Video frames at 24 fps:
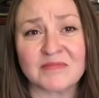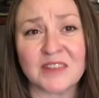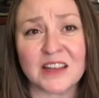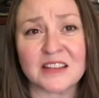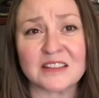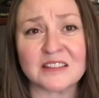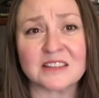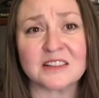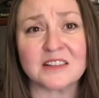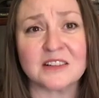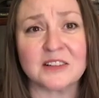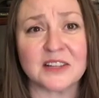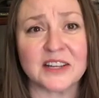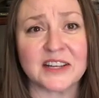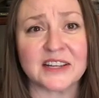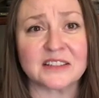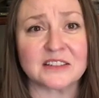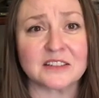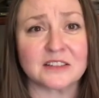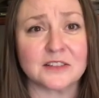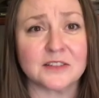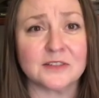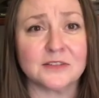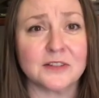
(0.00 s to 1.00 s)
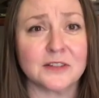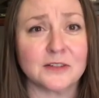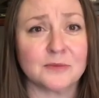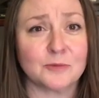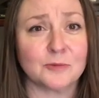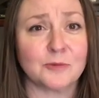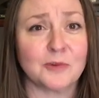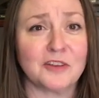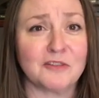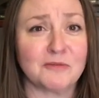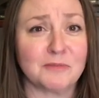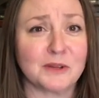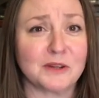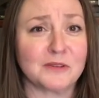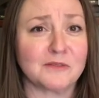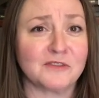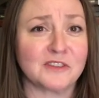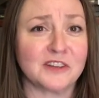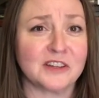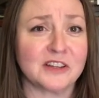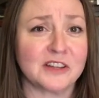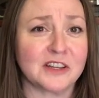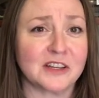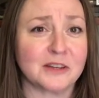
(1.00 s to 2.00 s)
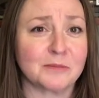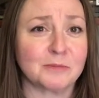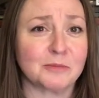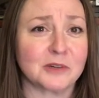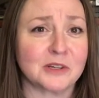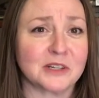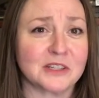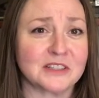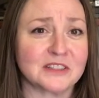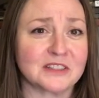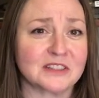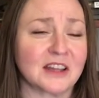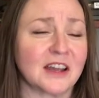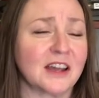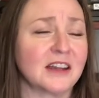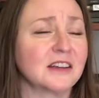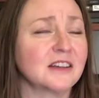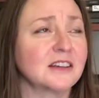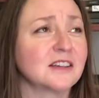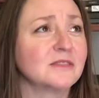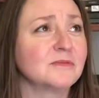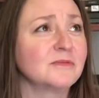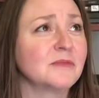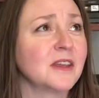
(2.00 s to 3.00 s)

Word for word: As a collective, we've been feeling pretty stuck,